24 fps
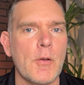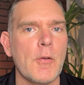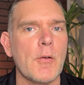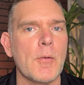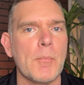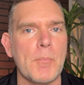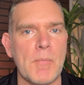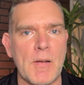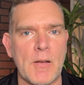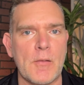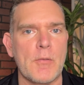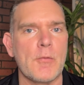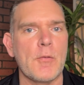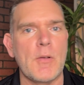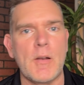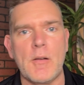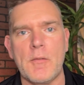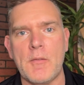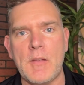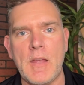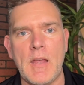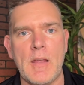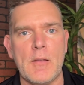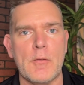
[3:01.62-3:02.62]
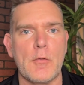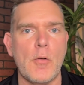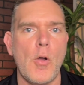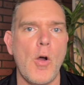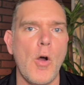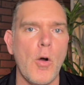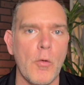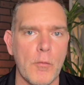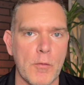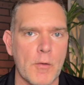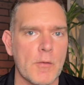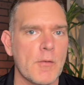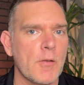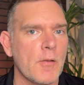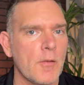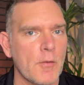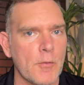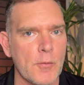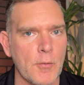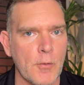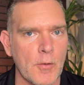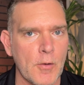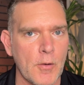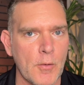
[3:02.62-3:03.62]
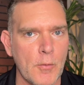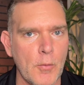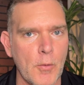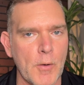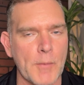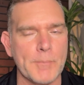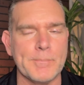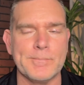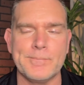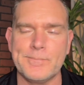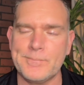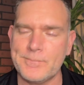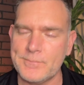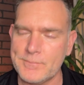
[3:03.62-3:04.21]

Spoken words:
your administrative case over to the circuit court?